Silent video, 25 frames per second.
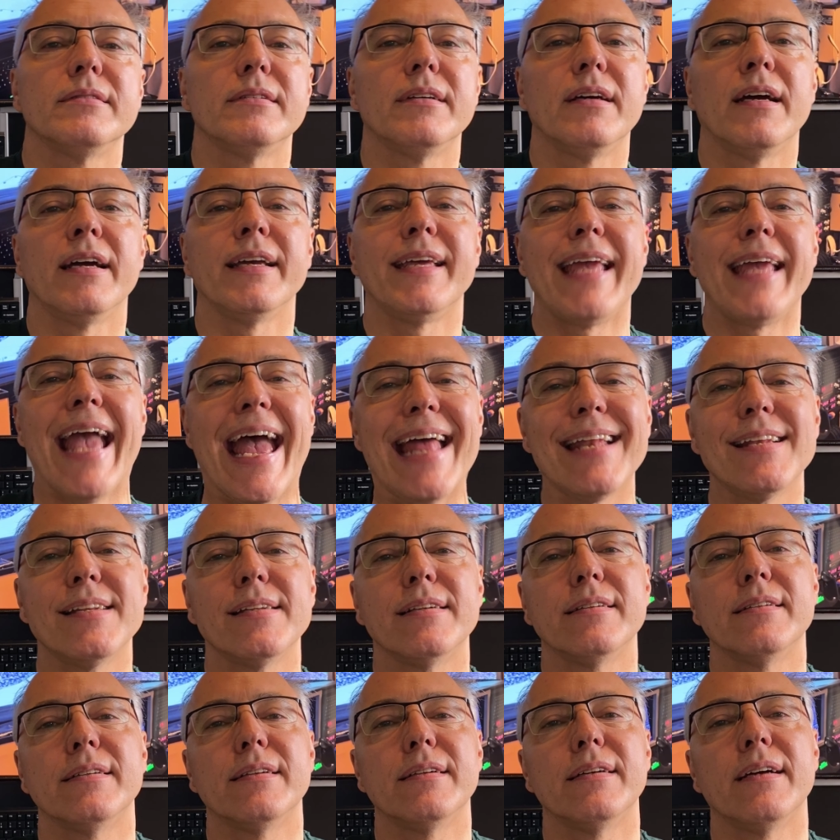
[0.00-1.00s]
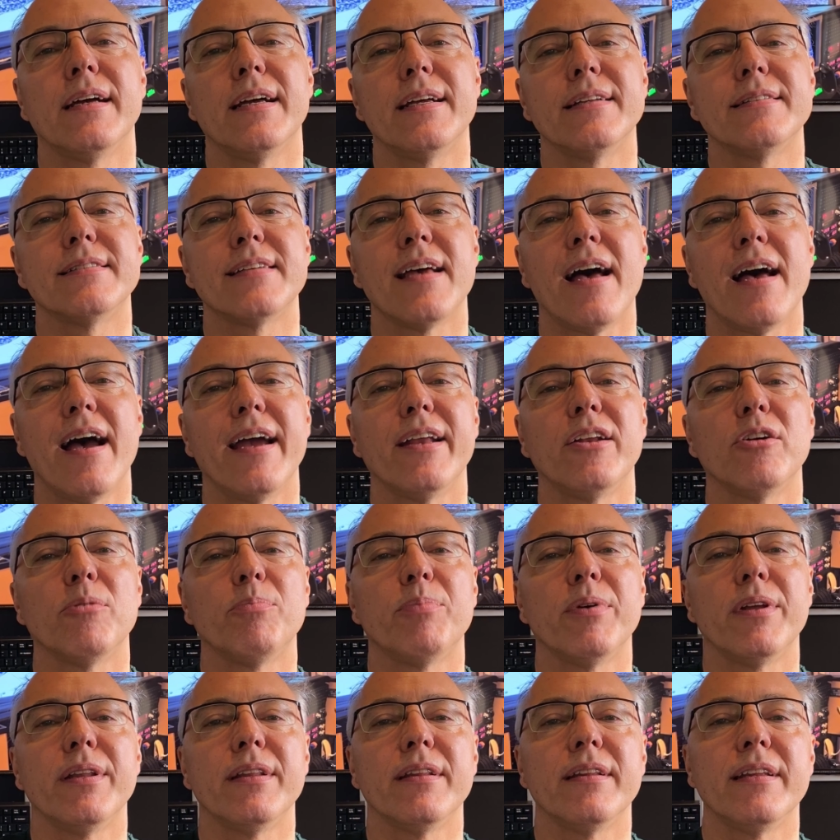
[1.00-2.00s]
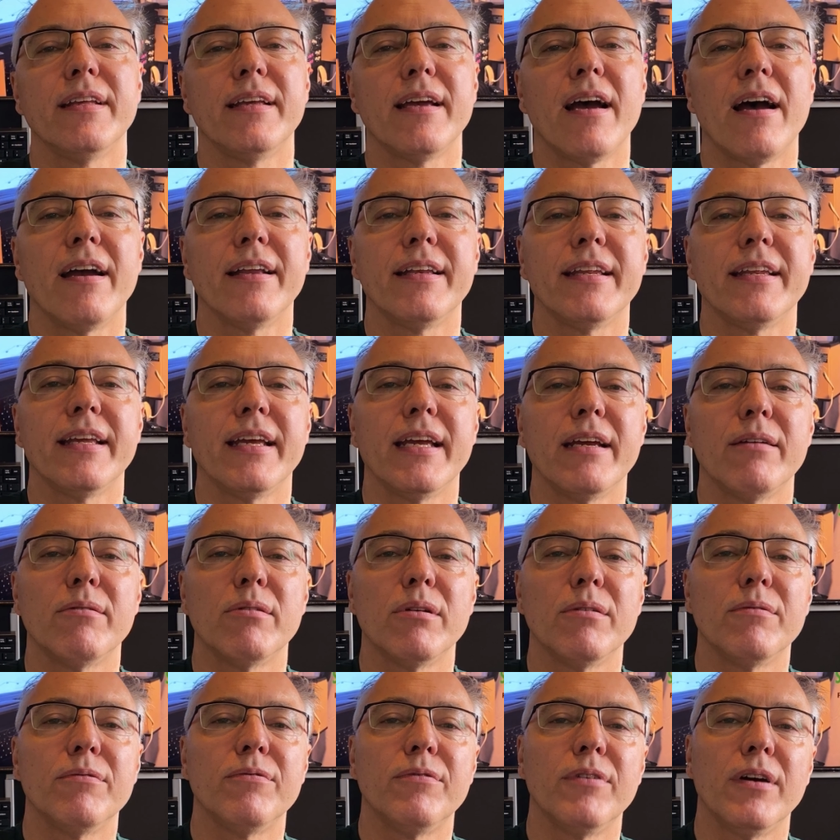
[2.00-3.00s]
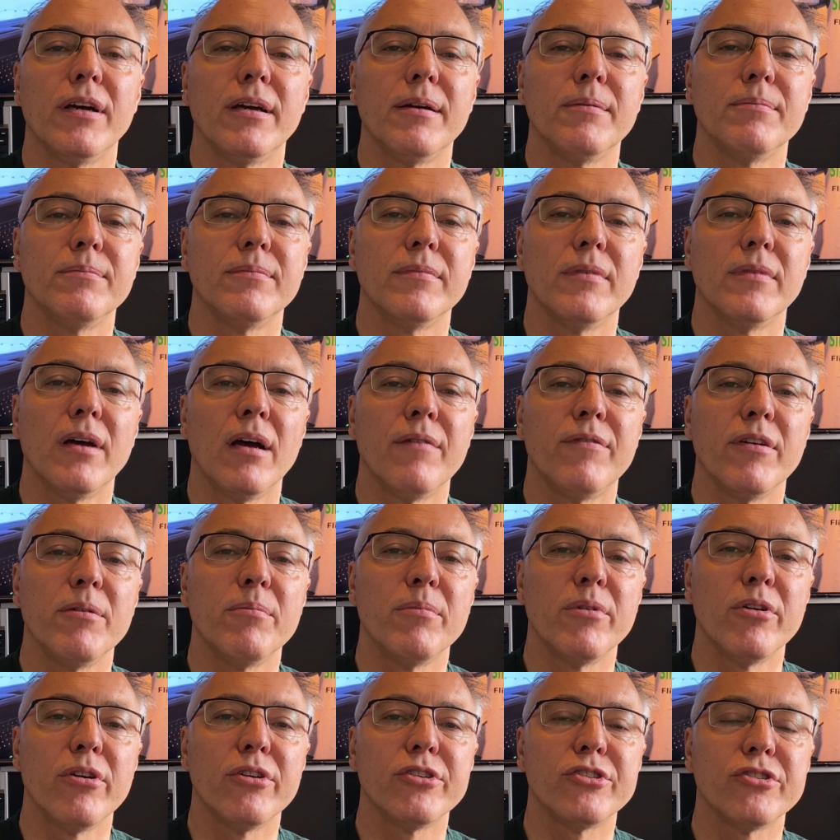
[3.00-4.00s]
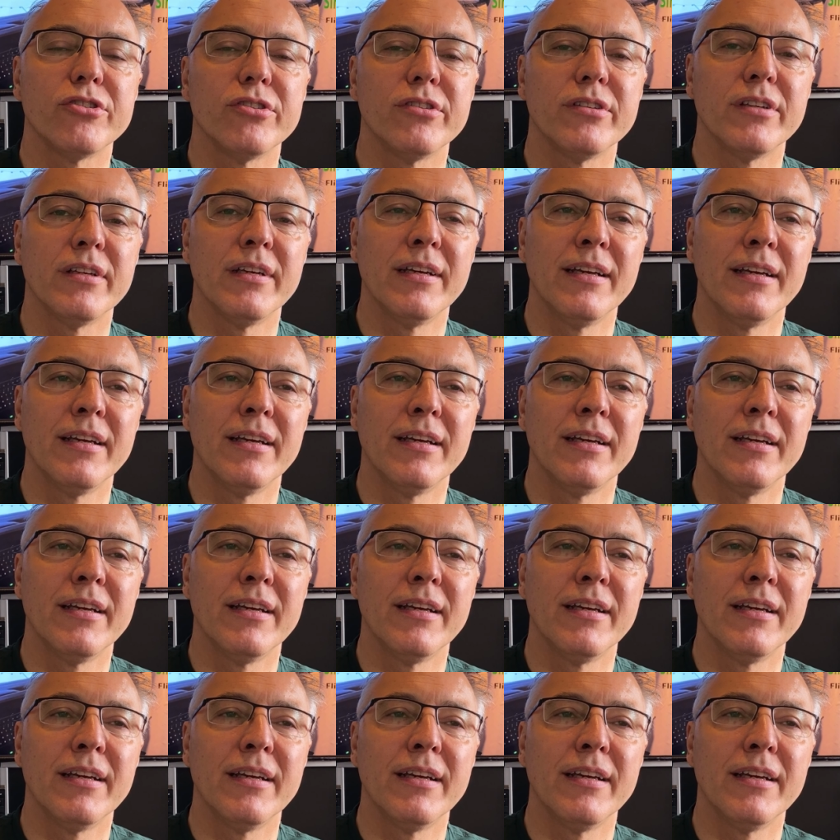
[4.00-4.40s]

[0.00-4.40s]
again tied up in the idea of immersion,